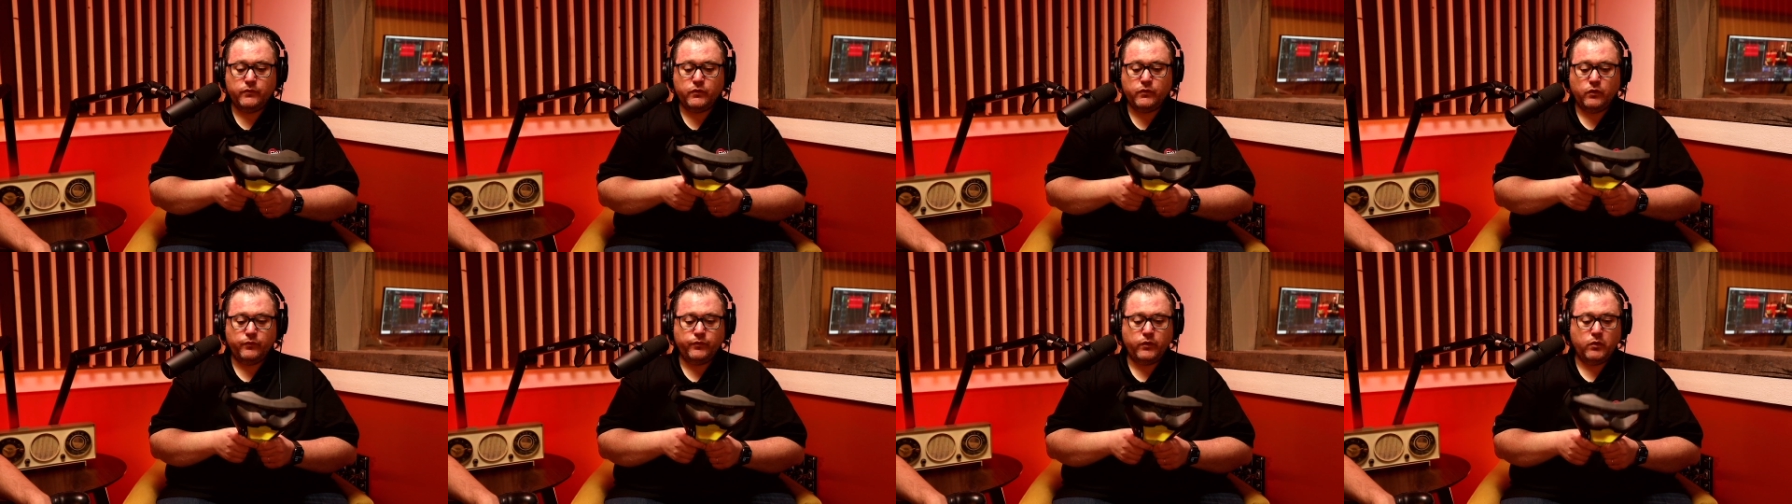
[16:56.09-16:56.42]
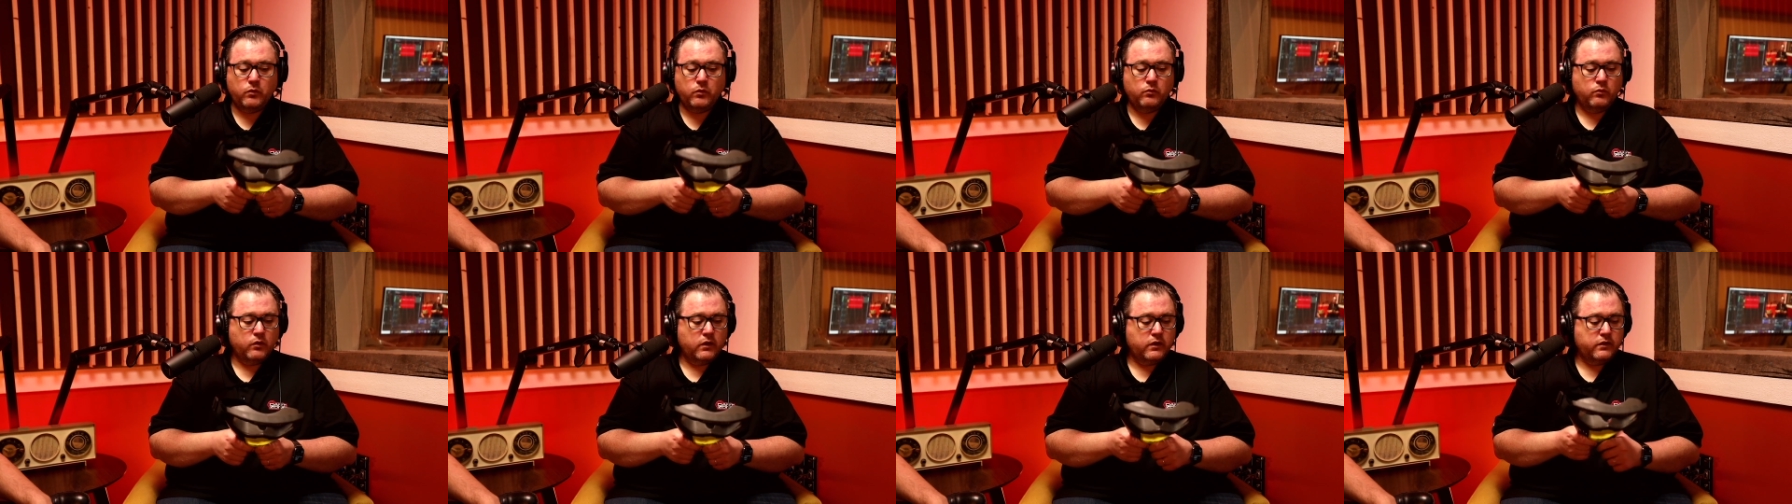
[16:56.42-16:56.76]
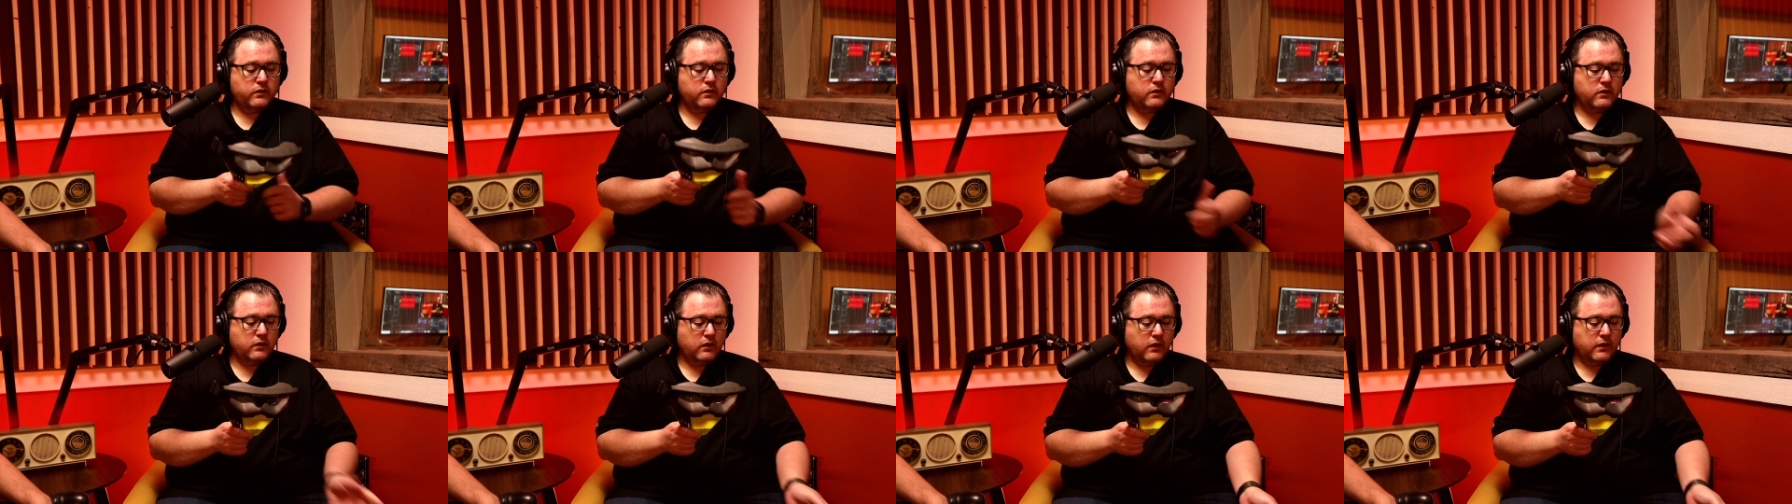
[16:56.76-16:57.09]
if you want a
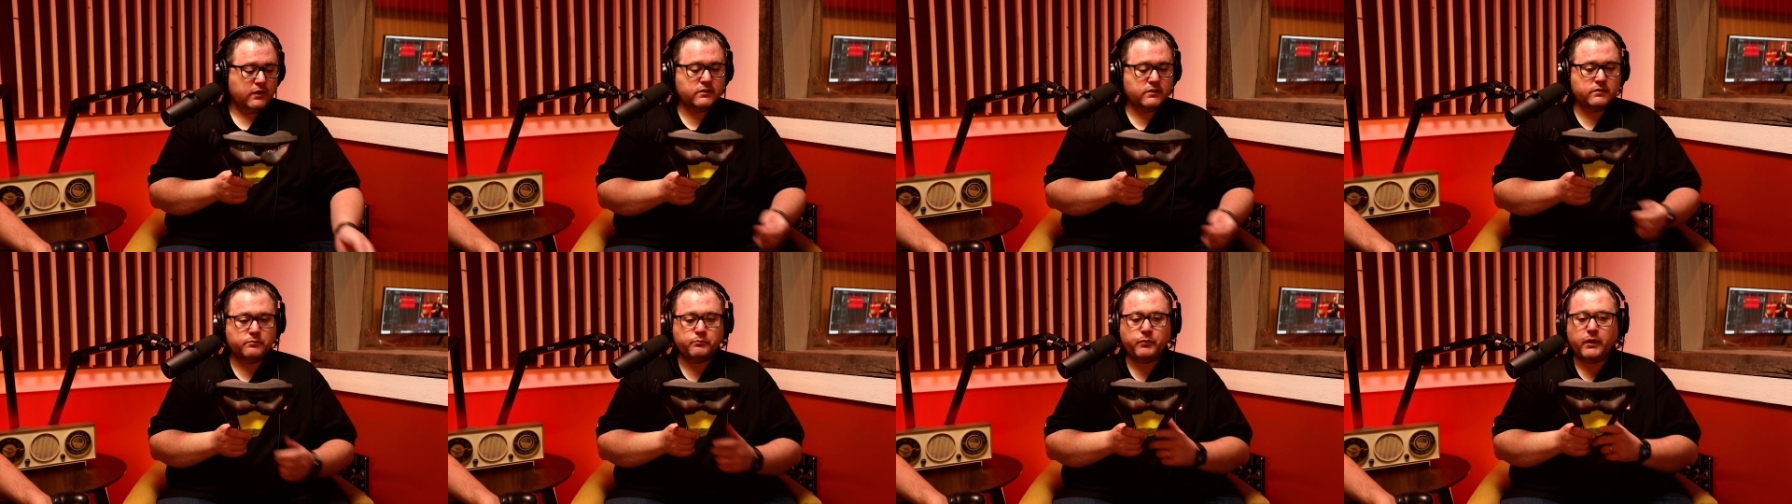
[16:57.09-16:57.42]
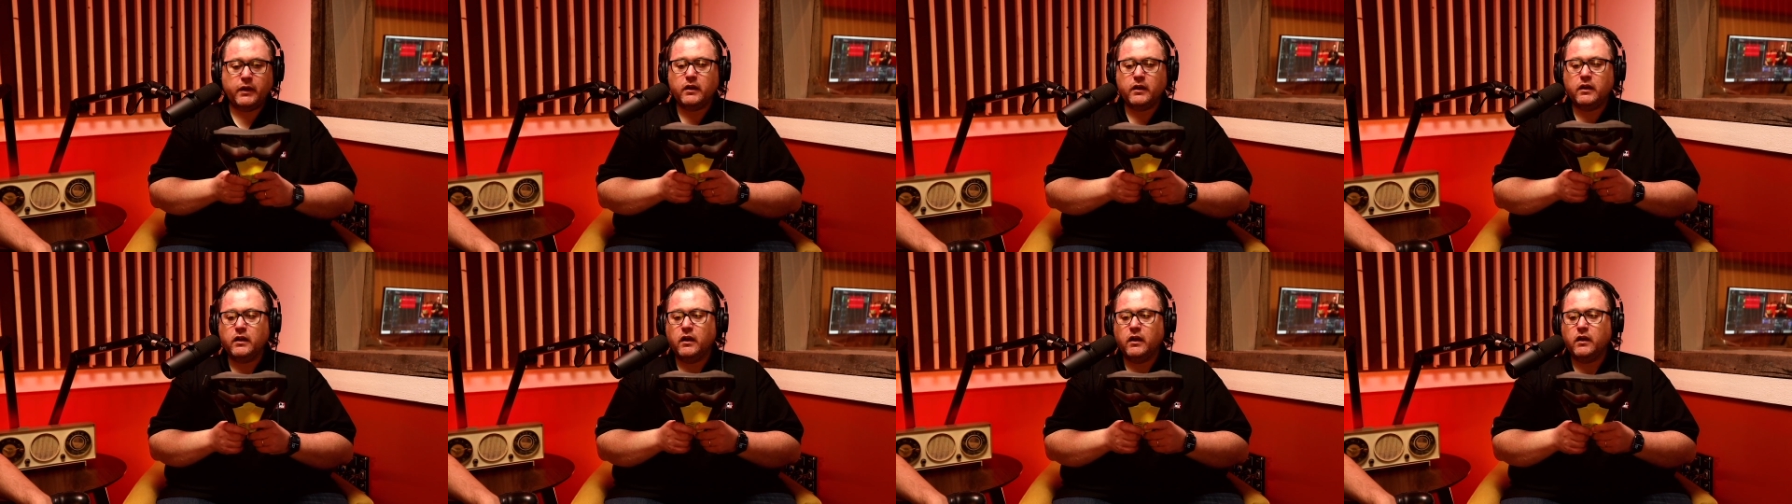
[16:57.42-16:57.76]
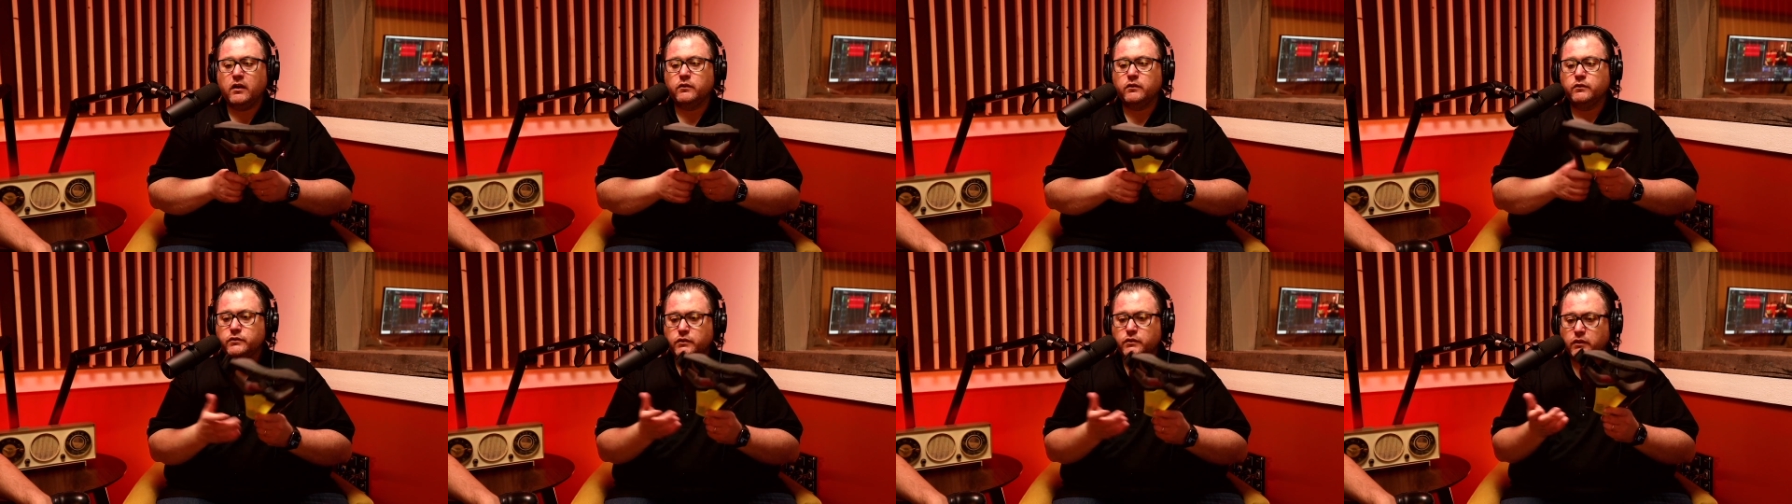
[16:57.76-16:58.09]
deluxe pair of
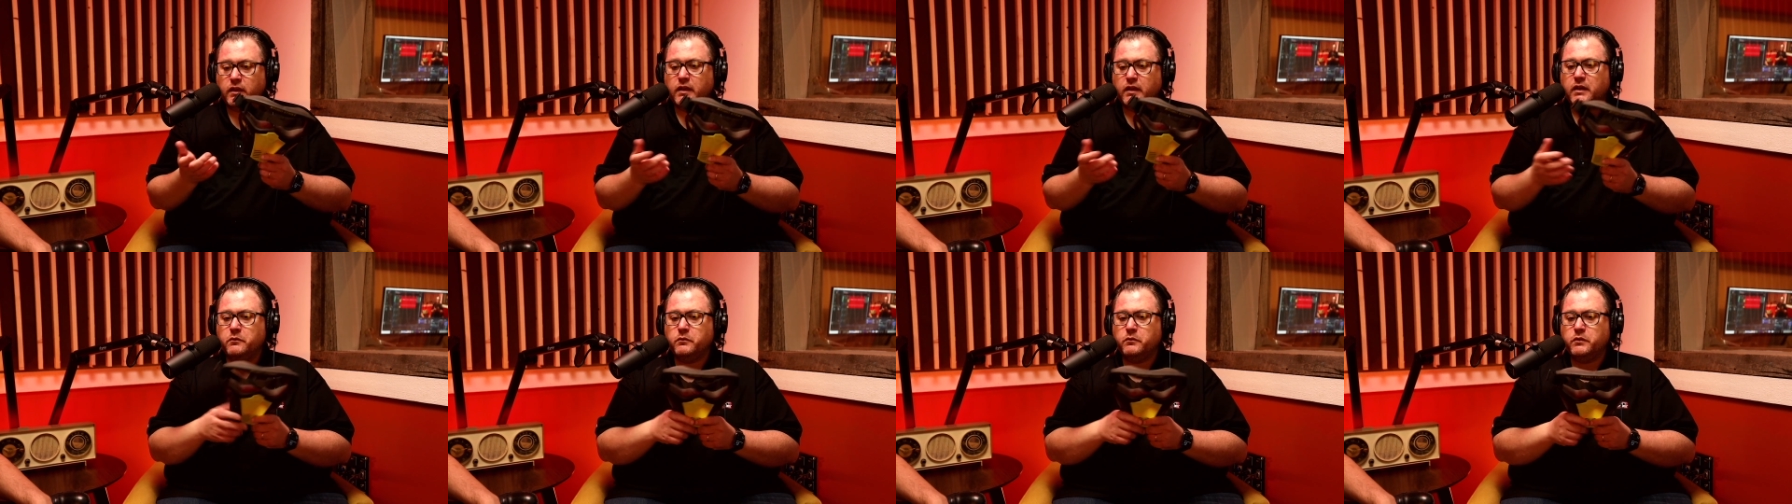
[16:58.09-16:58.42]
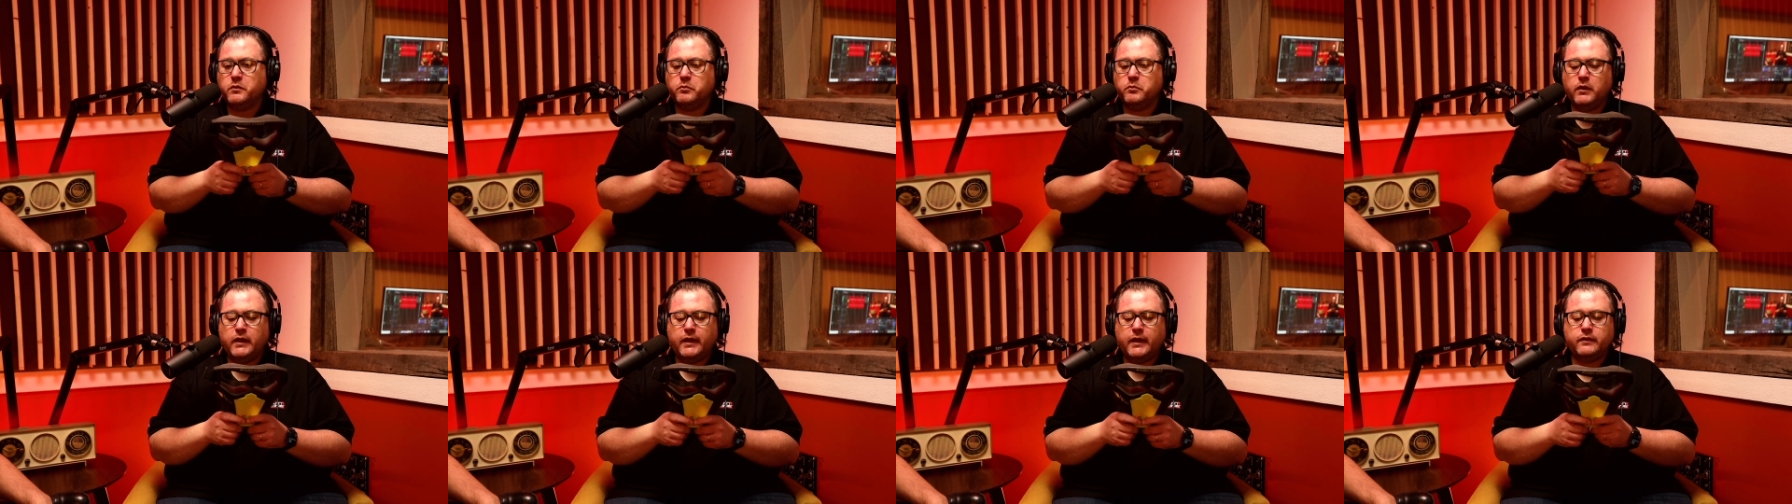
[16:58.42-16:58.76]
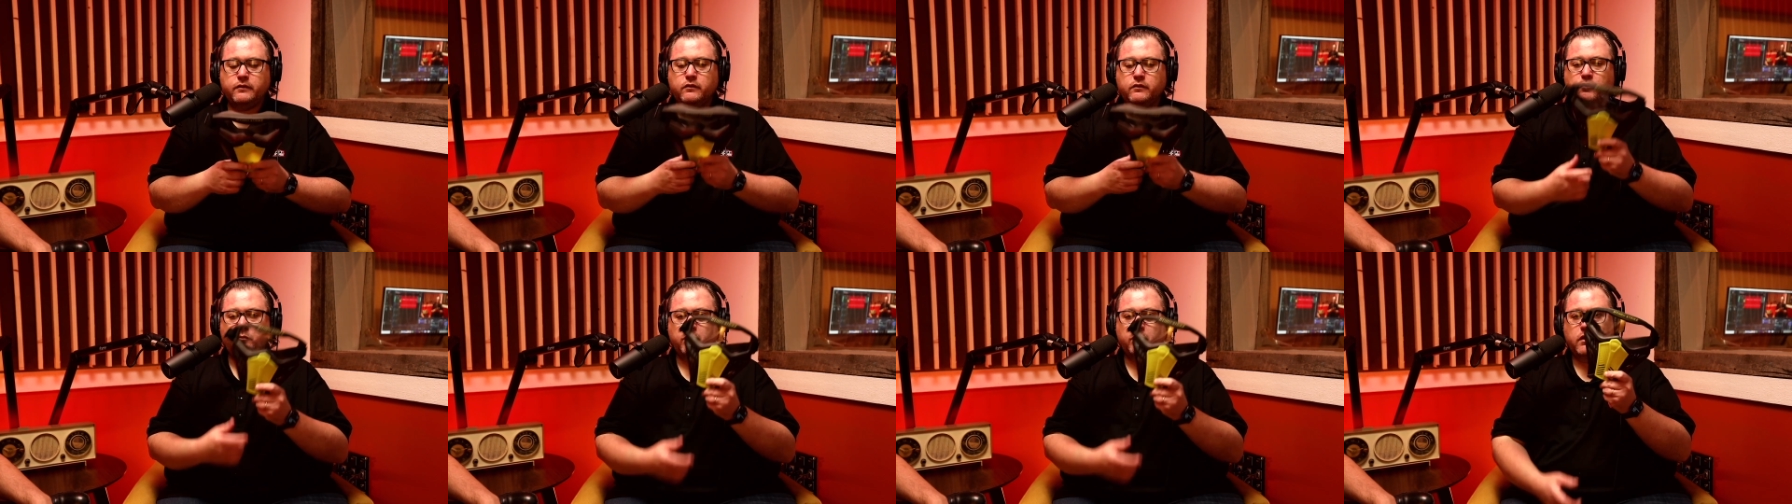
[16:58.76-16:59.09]
goggles, you can get it with the
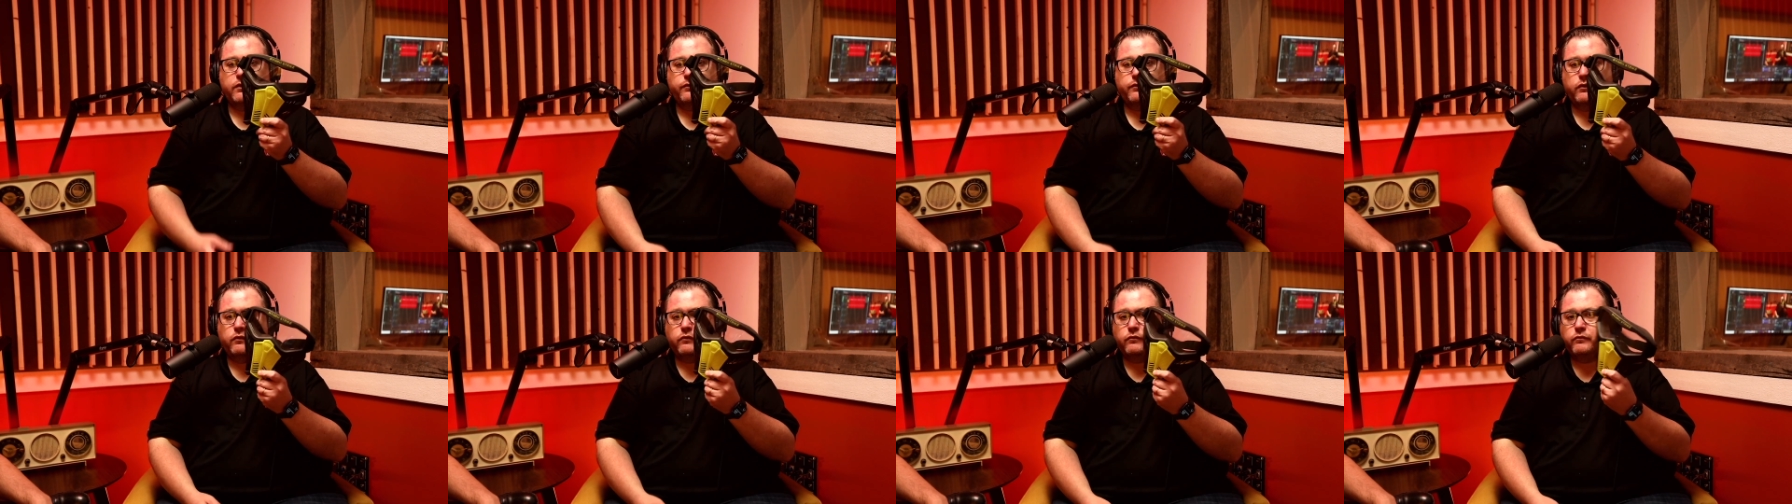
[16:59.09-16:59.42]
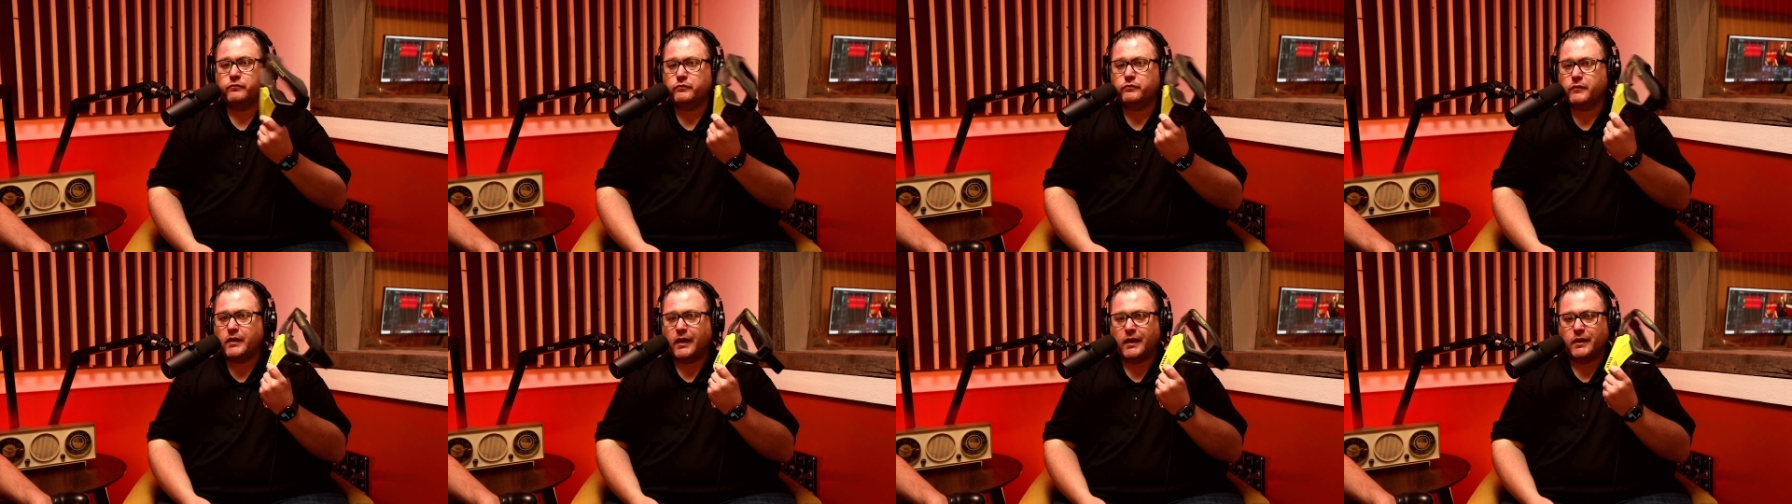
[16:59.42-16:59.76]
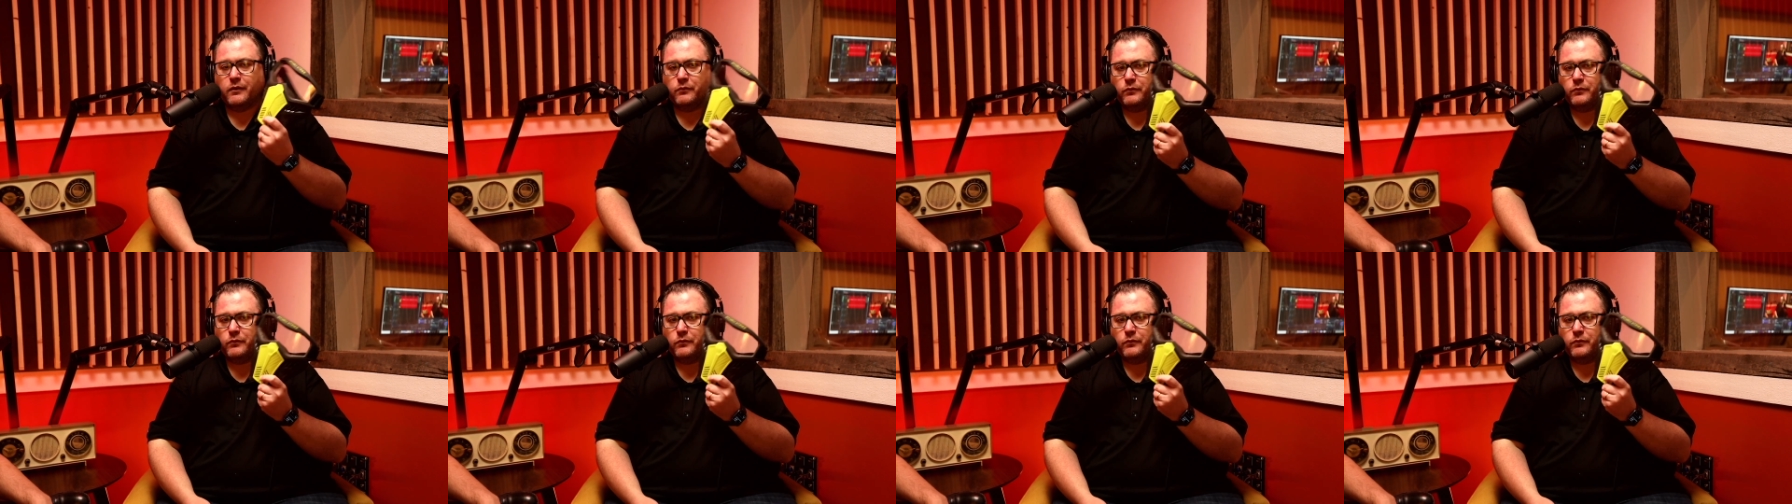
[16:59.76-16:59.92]
blaster. But if you've got